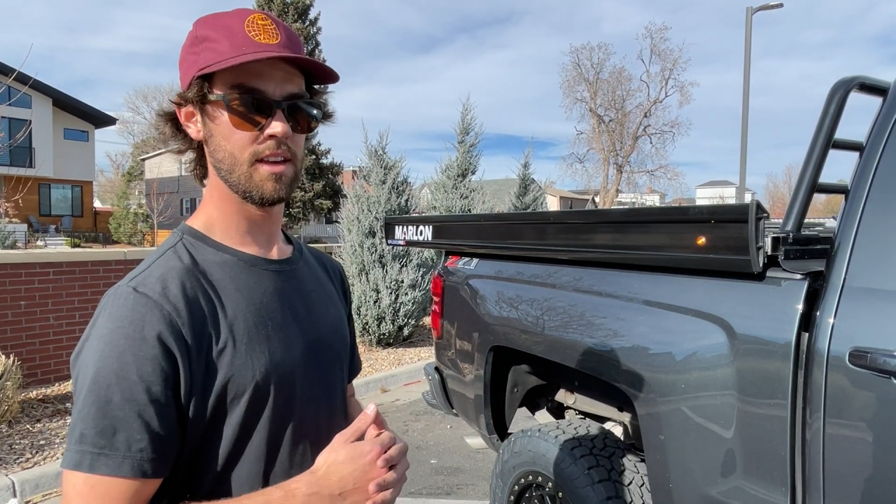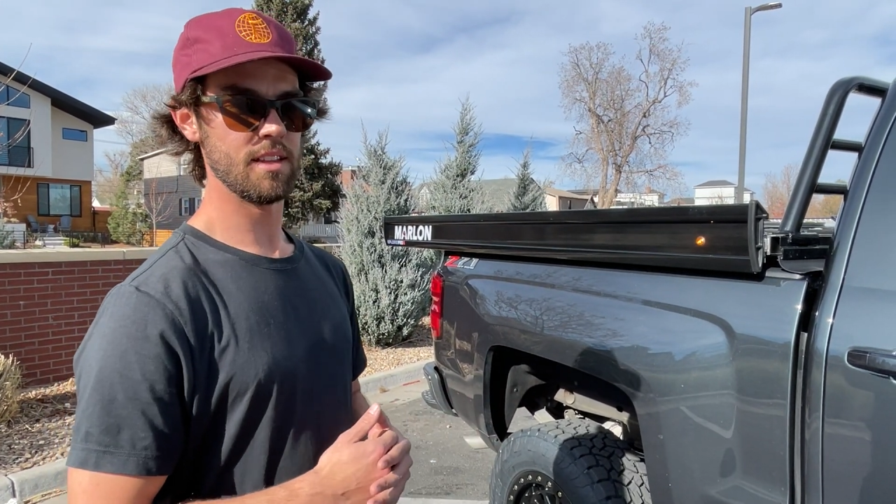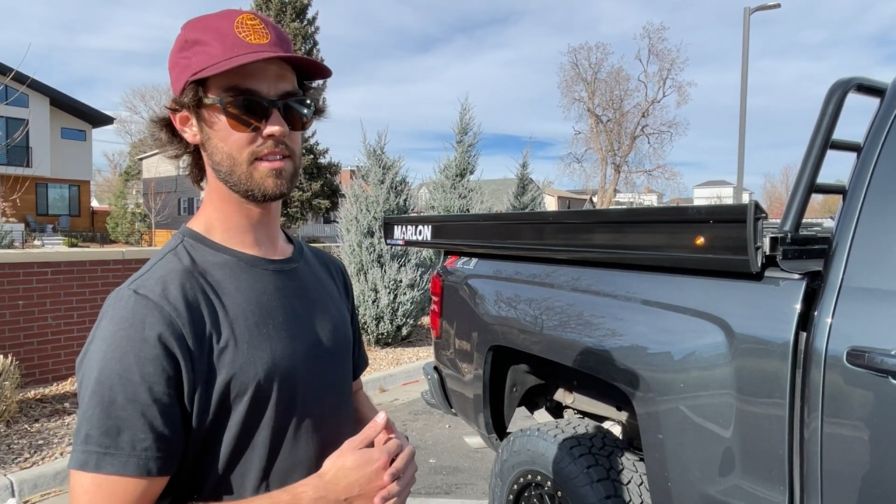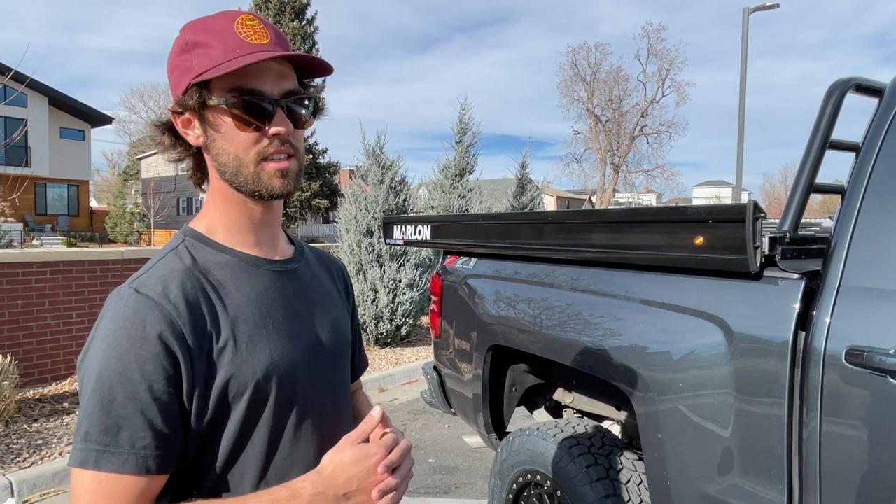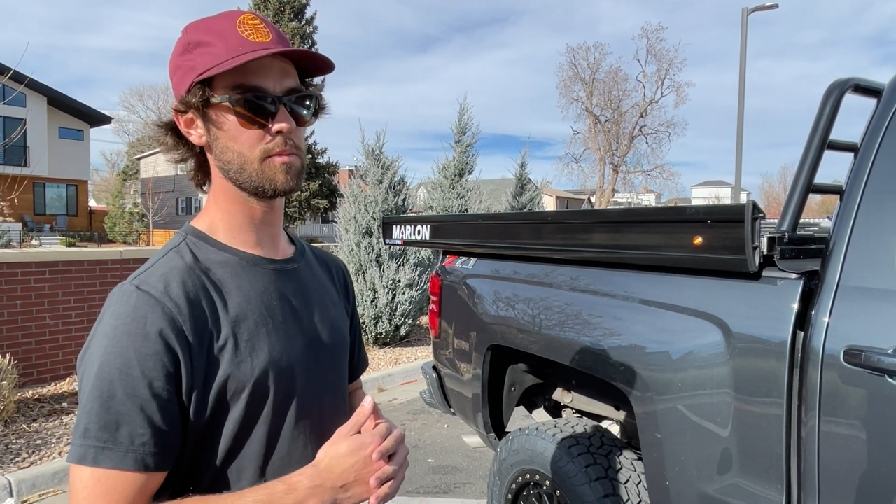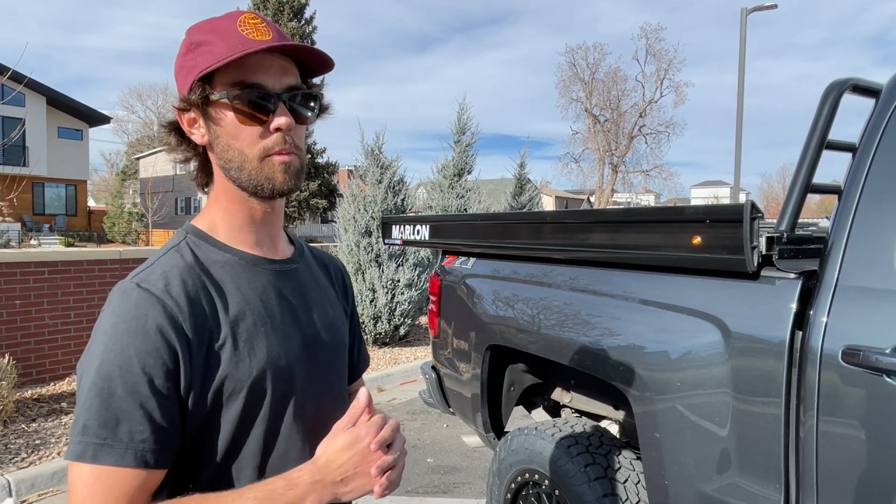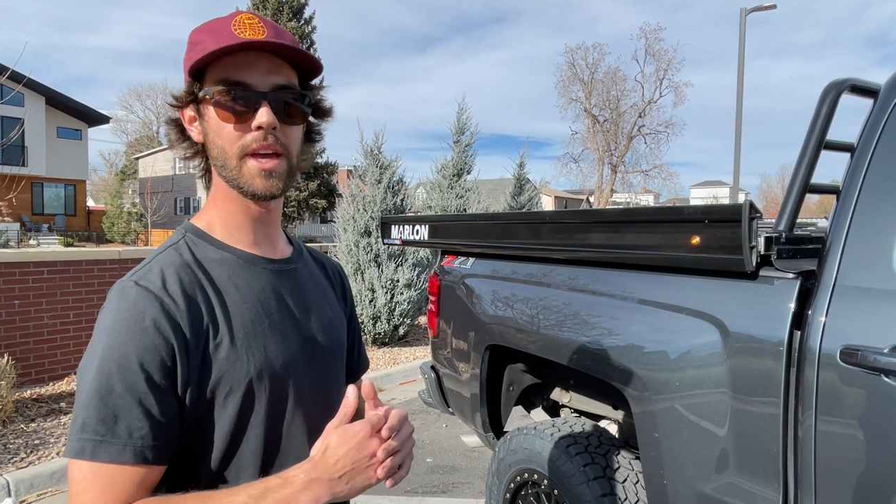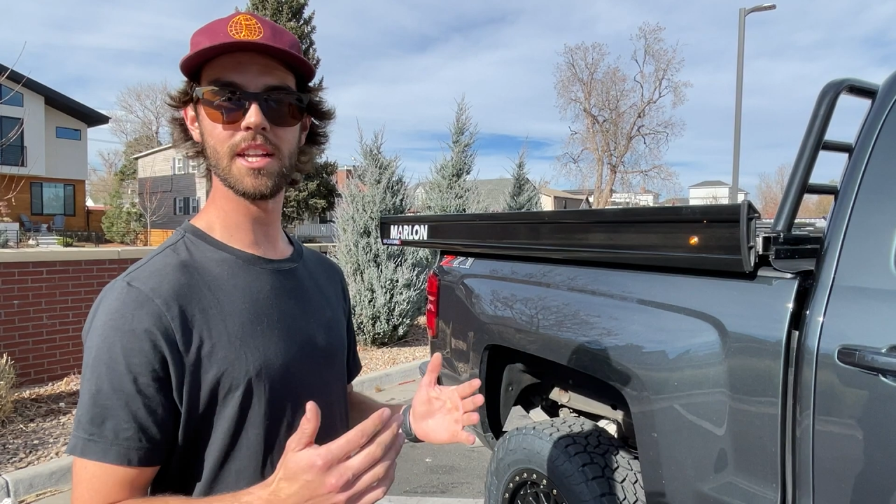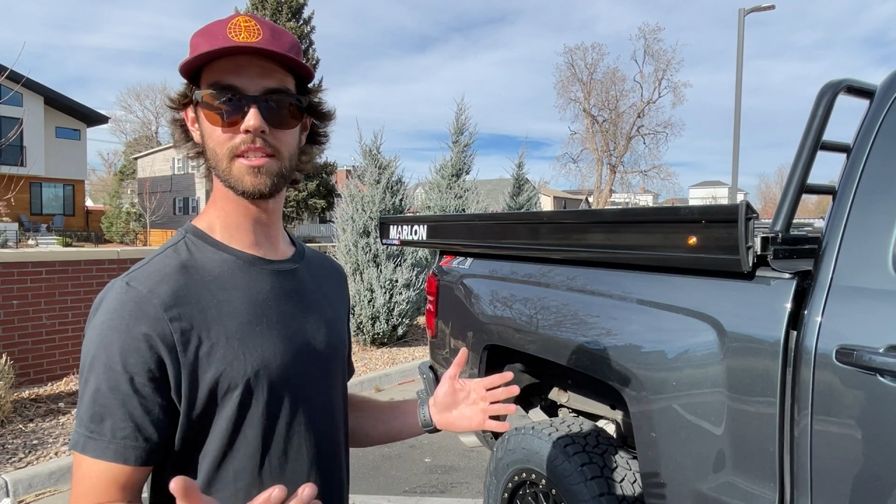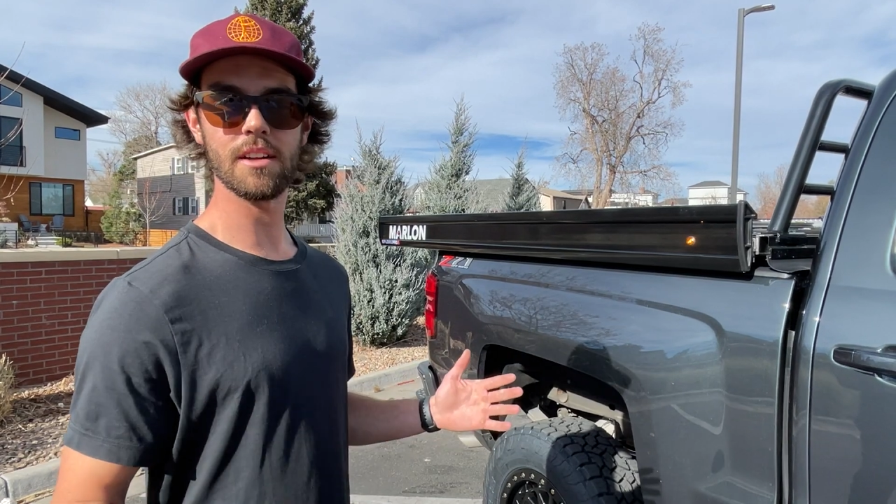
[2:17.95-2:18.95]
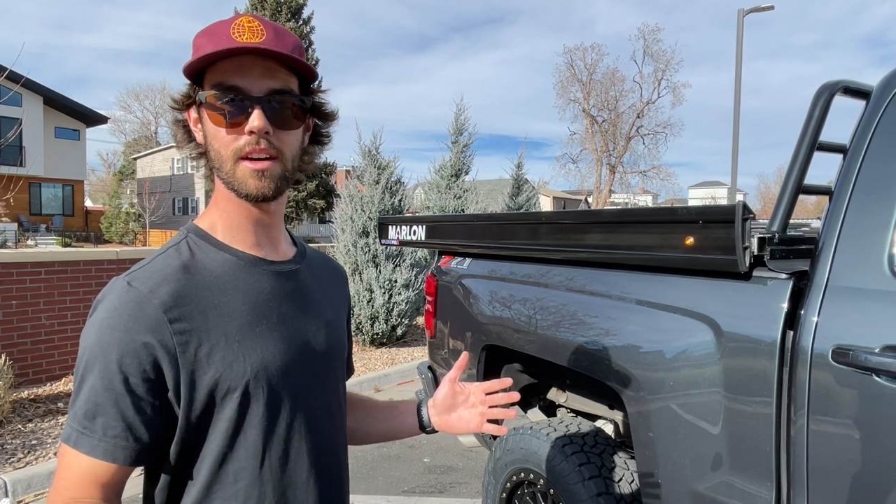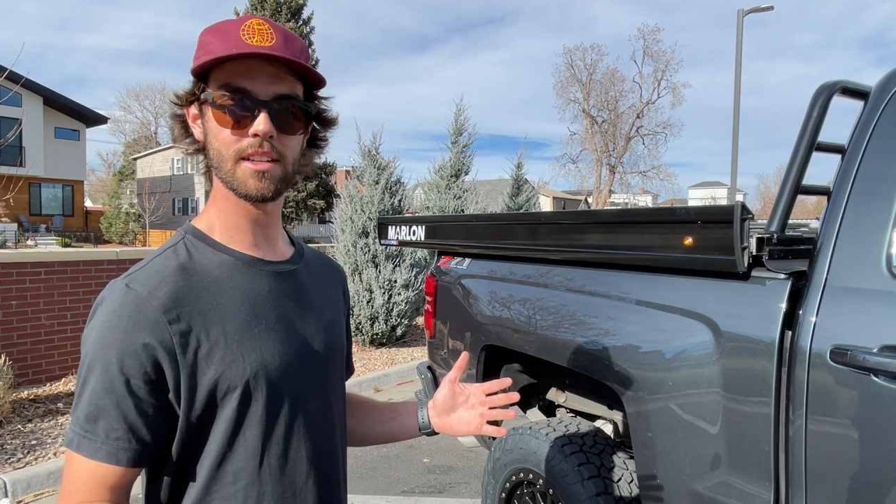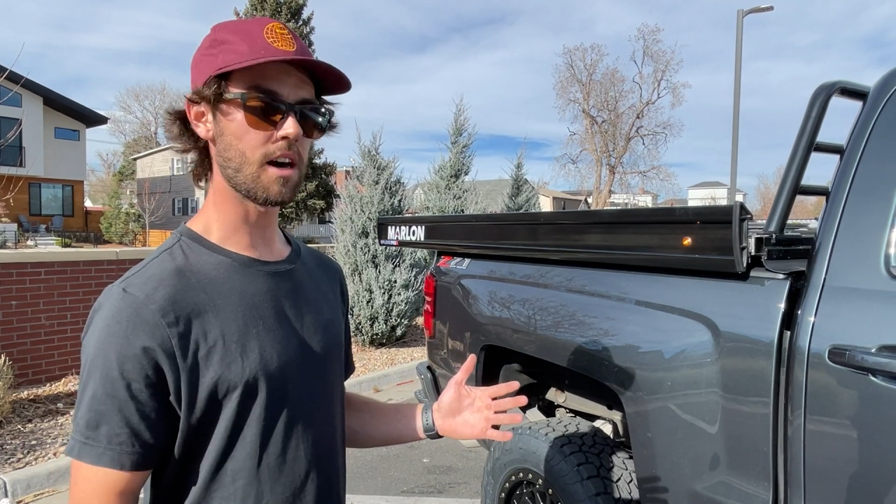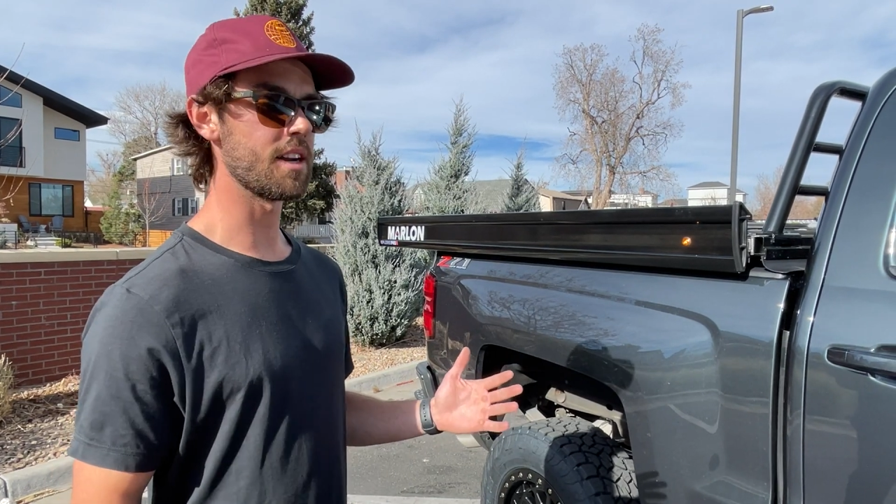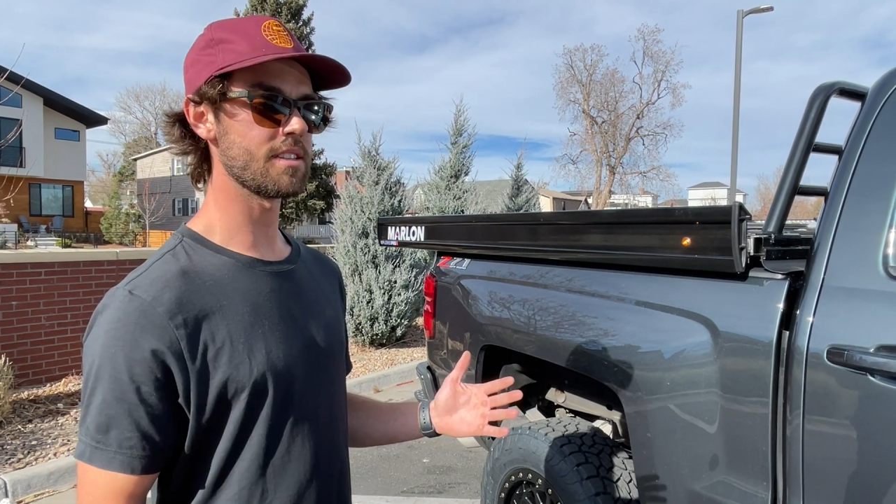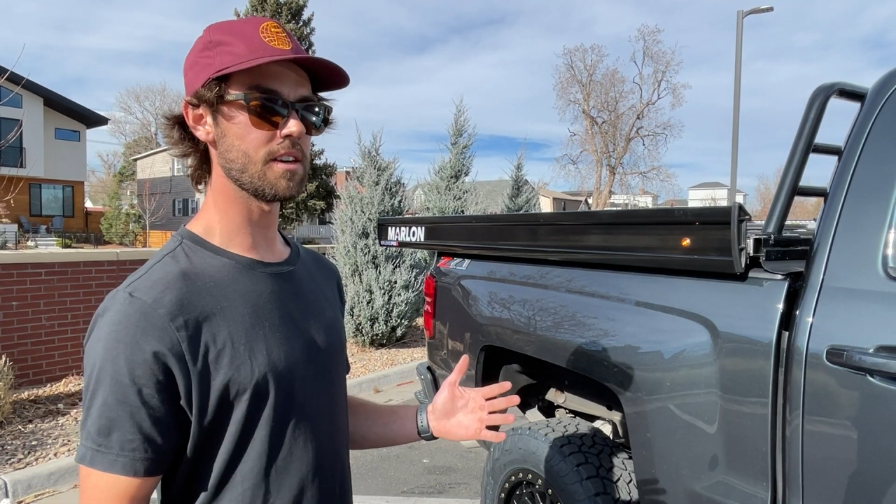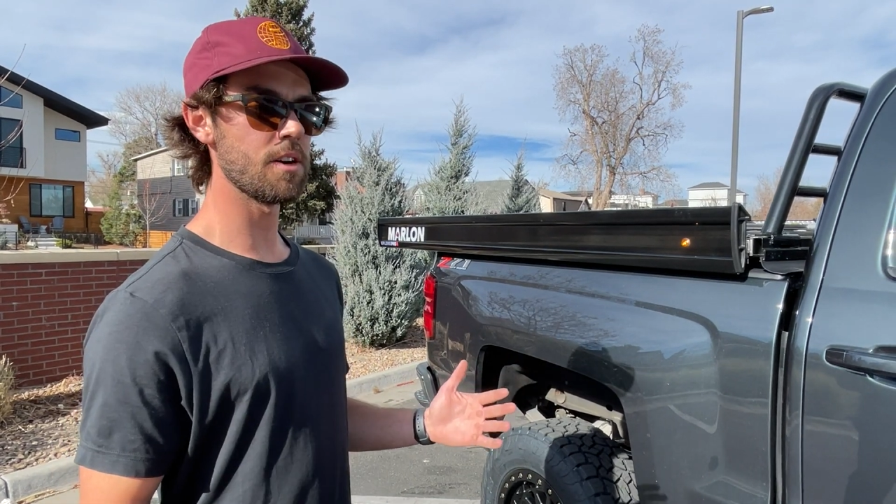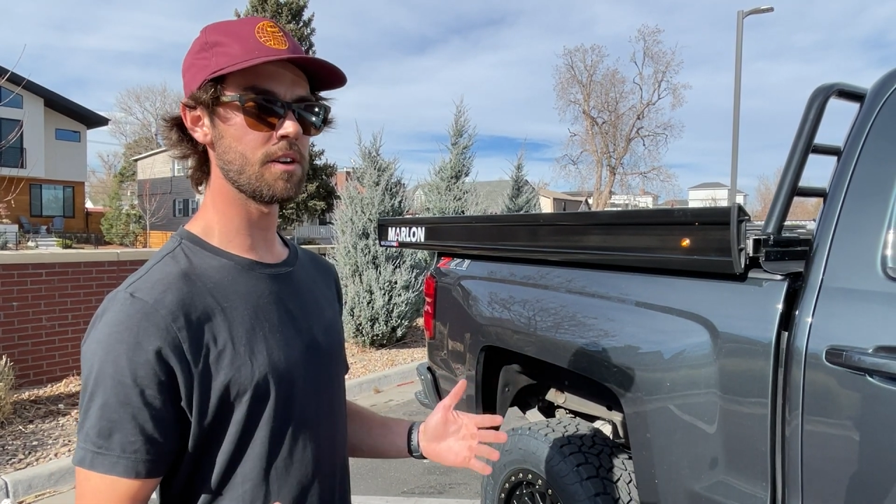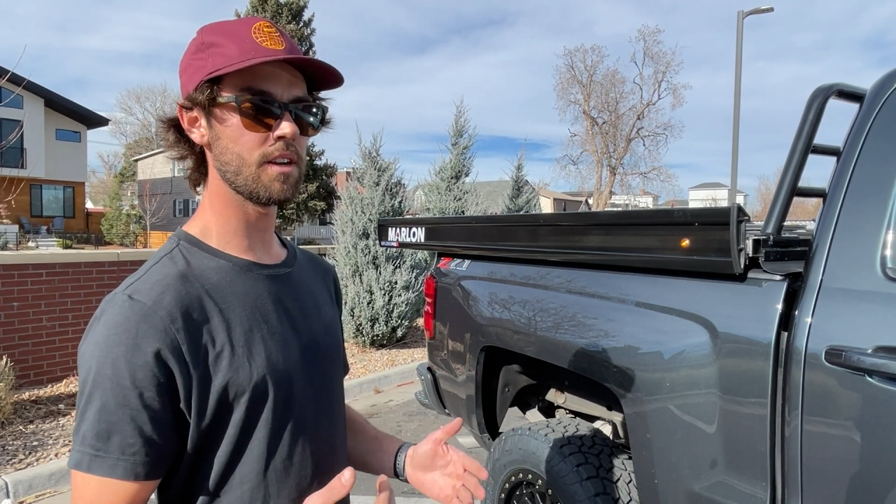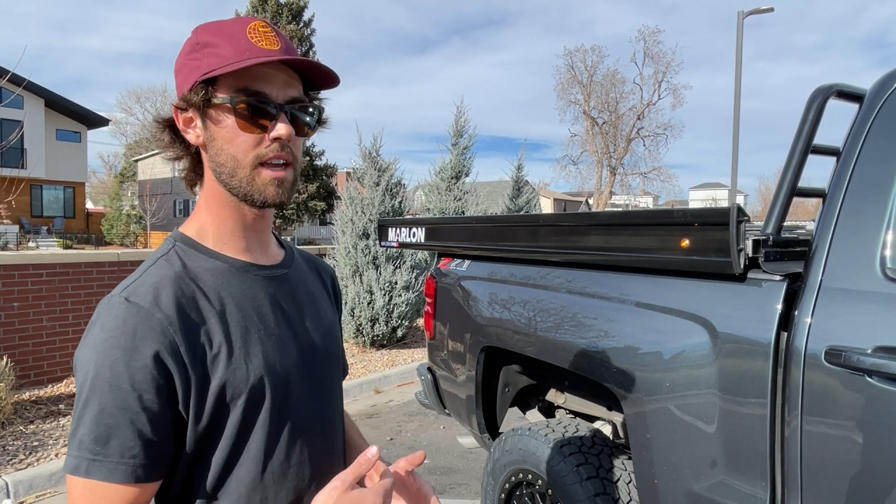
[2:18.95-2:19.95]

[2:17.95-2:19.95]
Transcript: The system will manage it on its own,